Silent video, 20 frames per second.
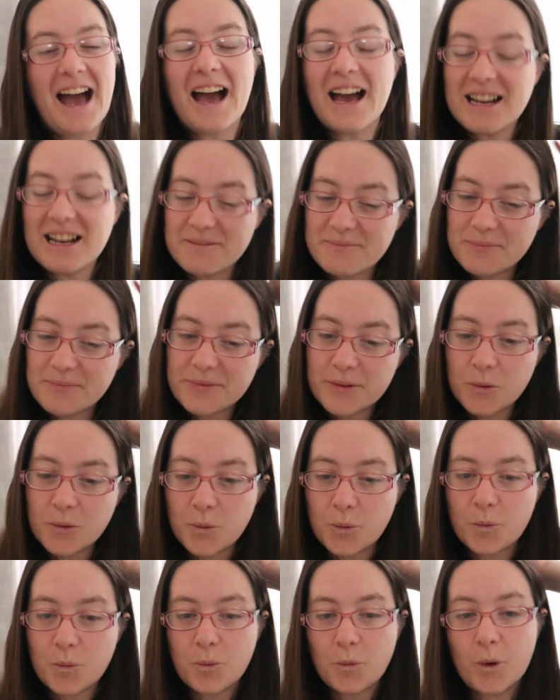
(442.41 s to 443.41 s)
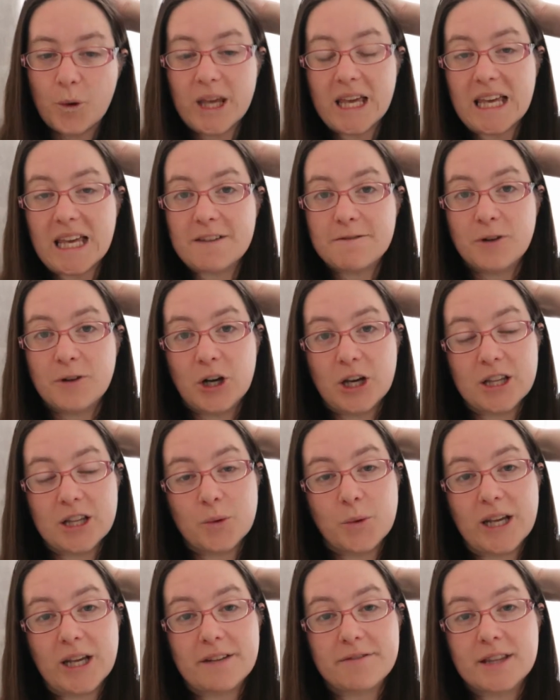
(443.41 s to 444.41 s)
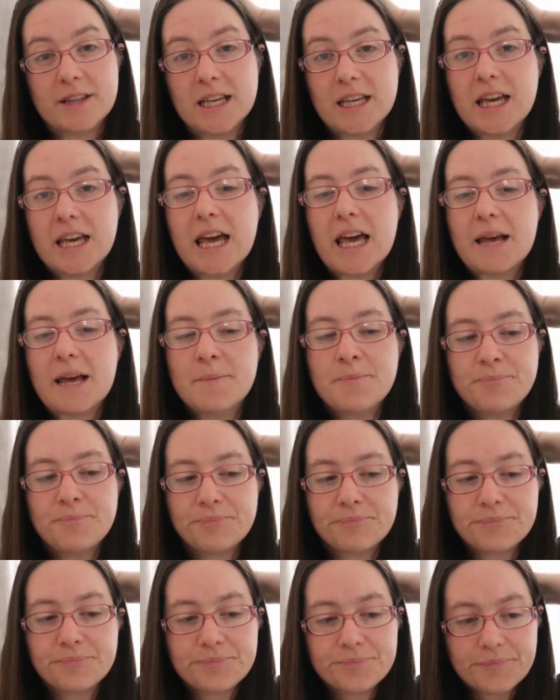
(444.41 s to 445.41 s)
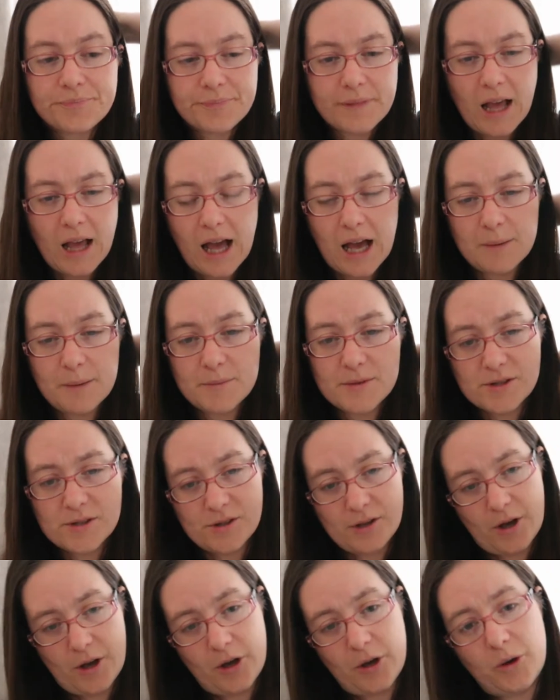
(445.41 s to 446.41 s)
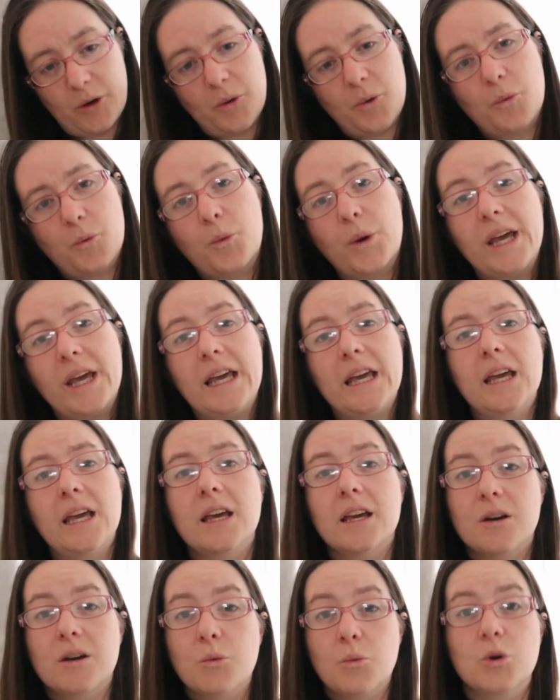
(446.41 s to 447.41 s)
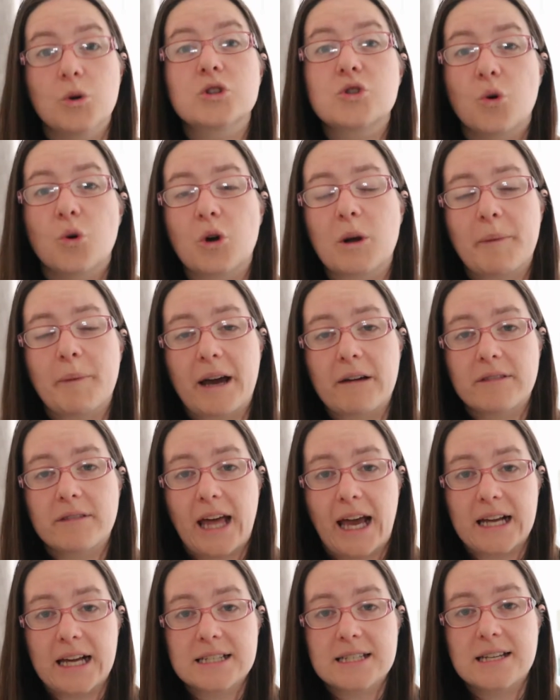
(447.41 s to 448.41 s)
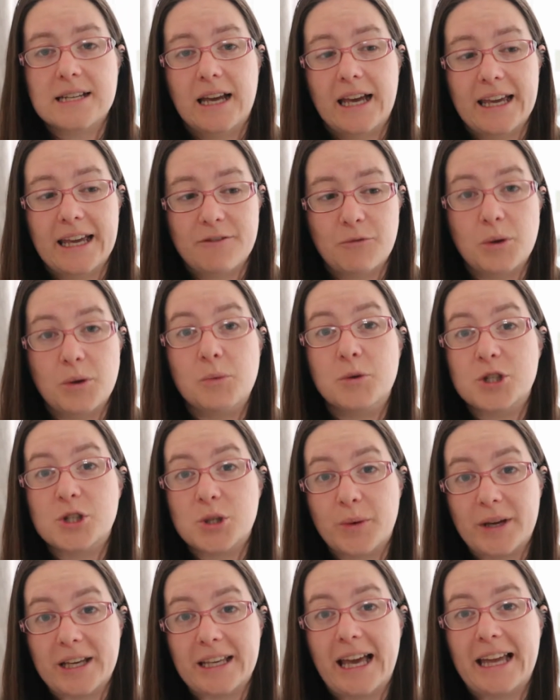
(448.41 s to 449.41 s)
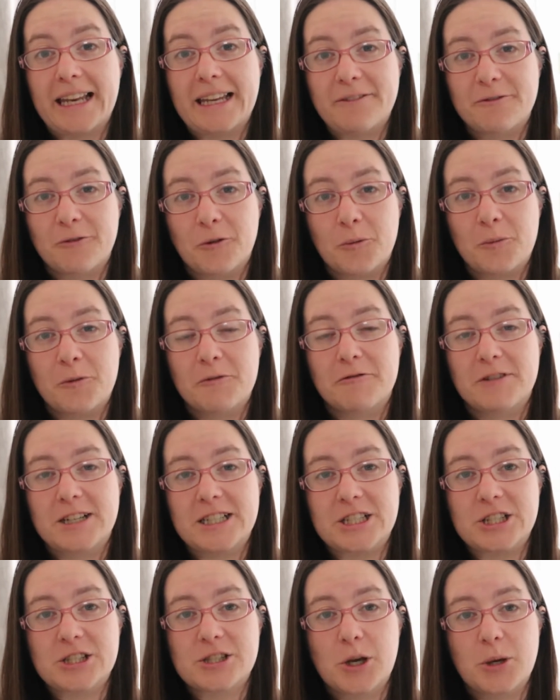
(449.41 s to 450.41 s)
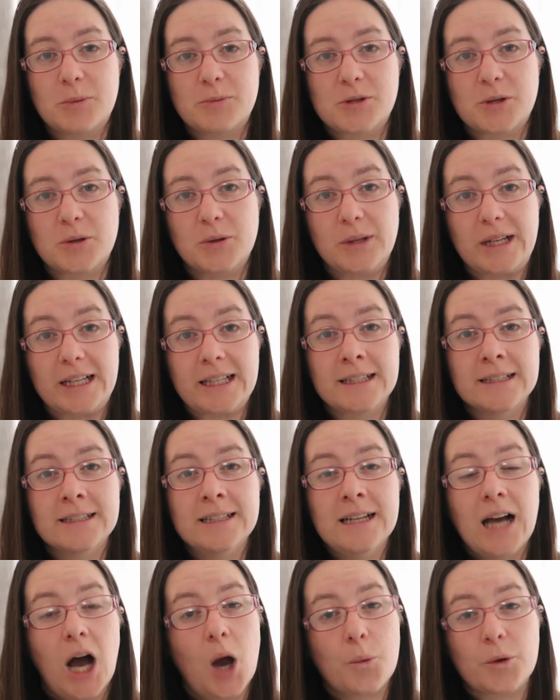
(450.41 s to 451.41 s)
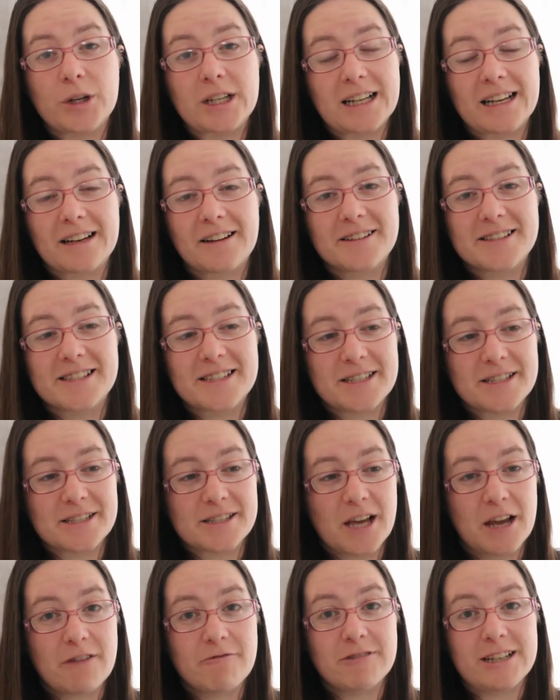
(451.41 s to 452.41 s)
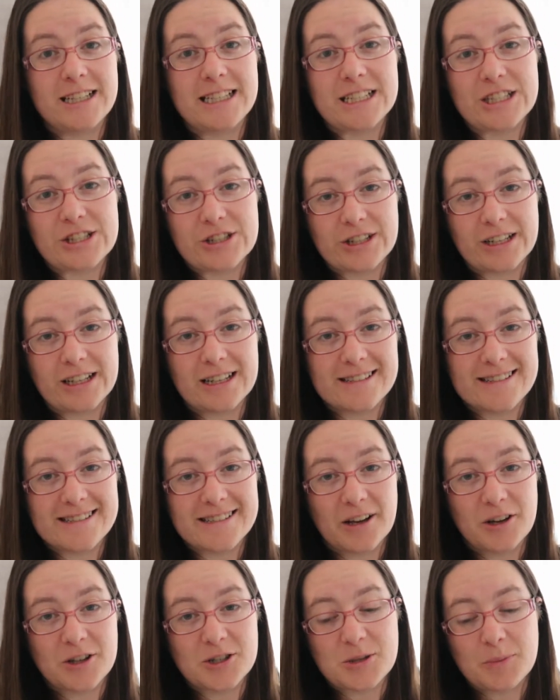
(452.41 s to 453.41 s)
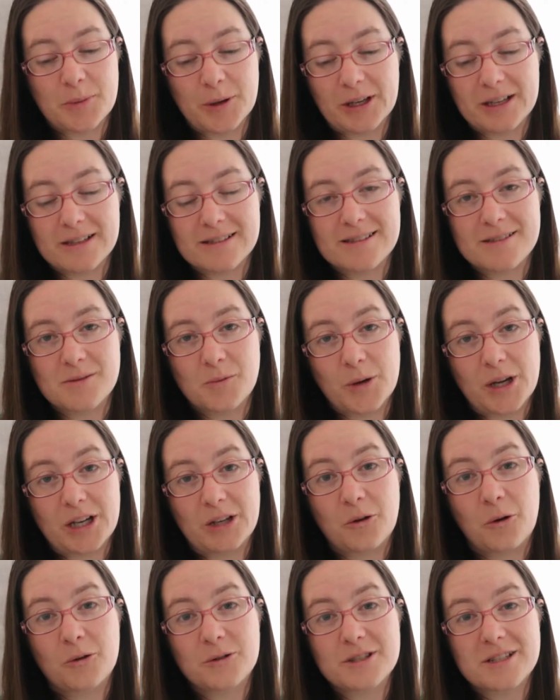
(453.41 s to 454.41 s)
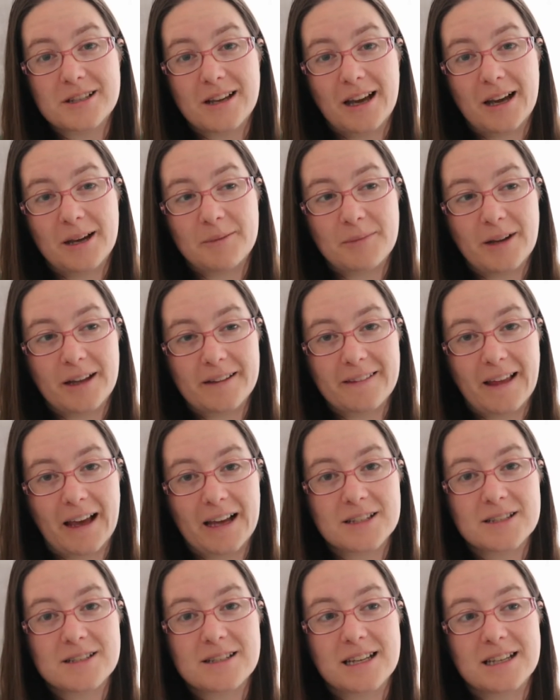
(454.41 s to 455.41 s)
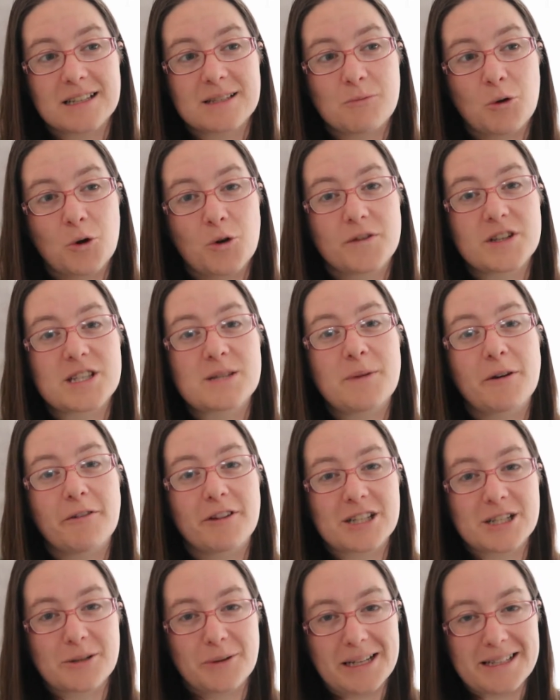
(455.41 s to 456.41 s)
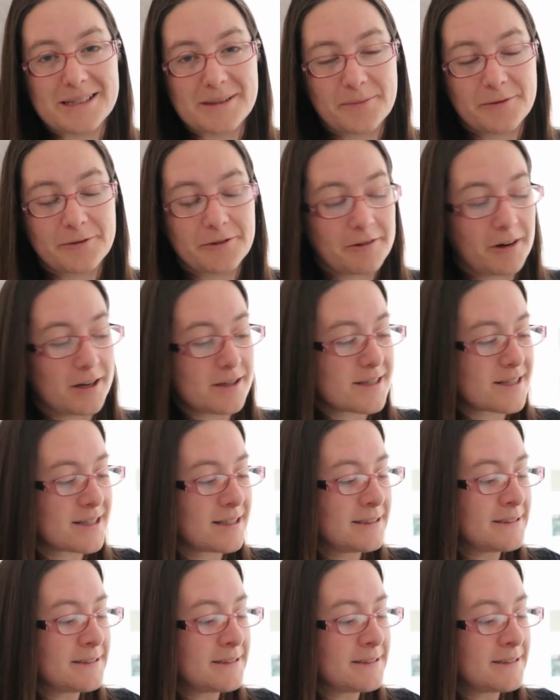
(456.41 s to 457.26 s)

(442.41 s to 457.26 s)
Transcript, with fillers: um, we follow the wheel of the year um, so we will talk about that if we were doing any form of religious homeschooling i wouldn't class it as a religion as such because we're not um, like that it's more of a spiritualism for us